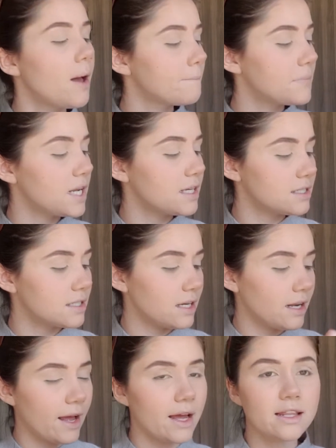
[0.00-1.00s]
Plus,
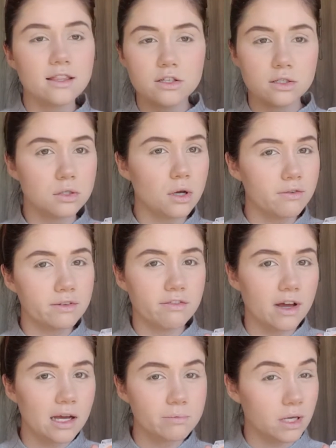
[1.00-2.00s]
it had the soft
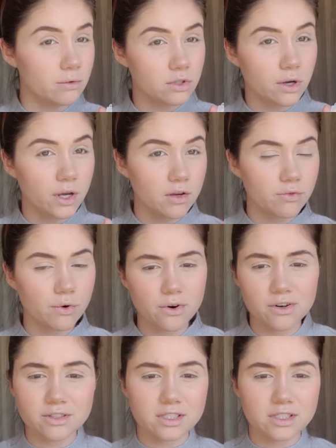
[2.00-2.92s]
vibes I was going for.